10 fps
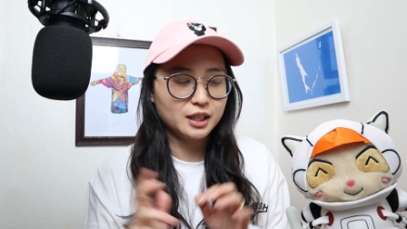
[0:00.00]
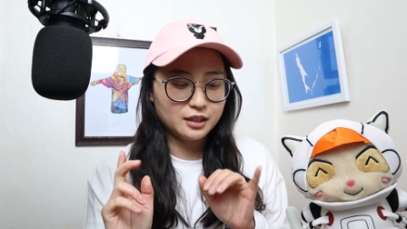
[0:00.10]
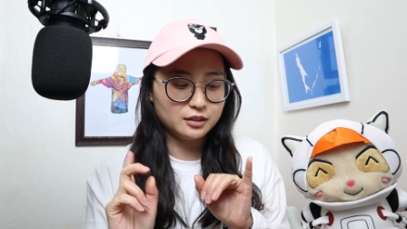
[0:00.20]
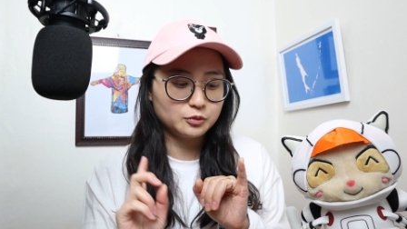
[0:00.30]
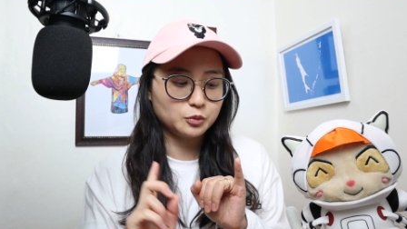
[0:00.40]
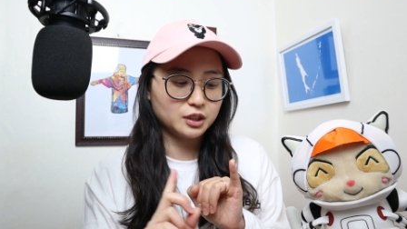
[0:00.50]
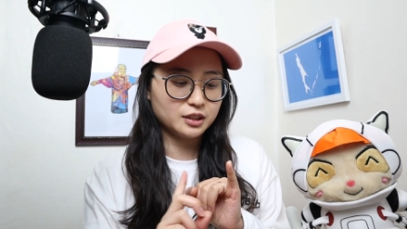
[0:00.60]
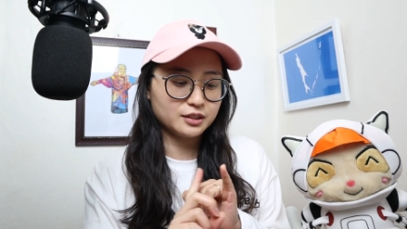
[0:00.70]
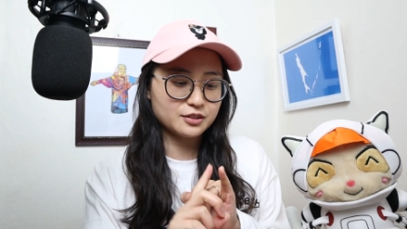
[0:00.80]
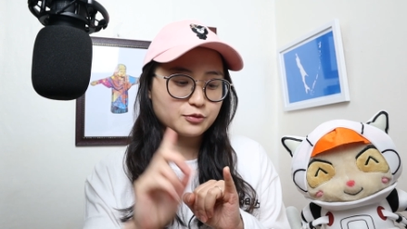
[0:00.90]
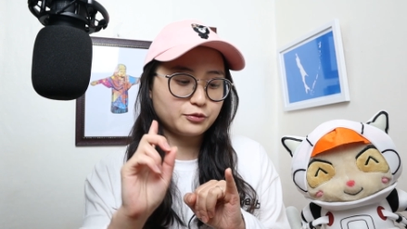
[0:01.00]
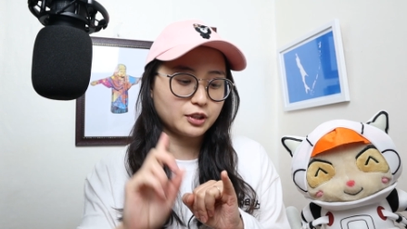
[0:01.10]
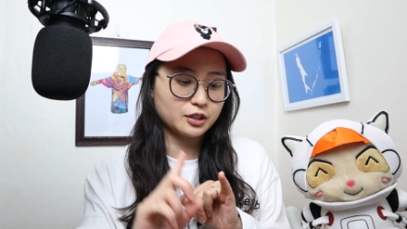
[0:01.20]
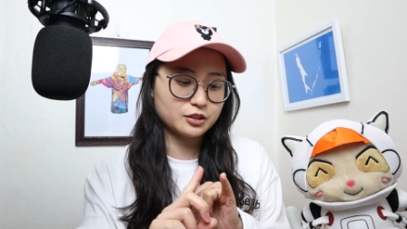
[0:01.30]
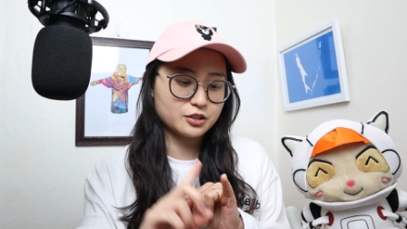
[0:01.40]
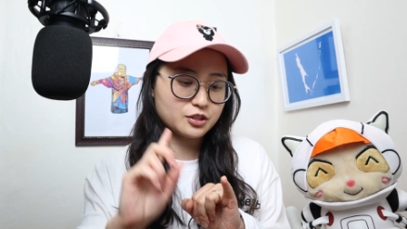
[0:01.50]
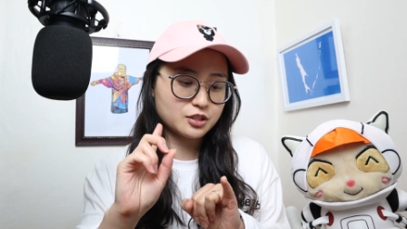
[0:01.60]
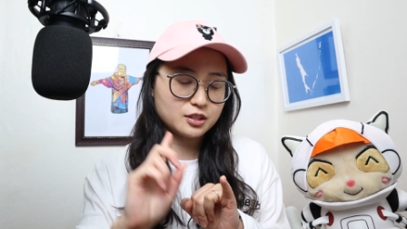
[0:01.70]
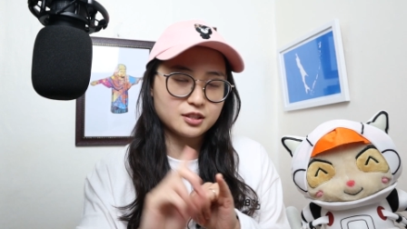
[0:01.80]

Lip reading: it was first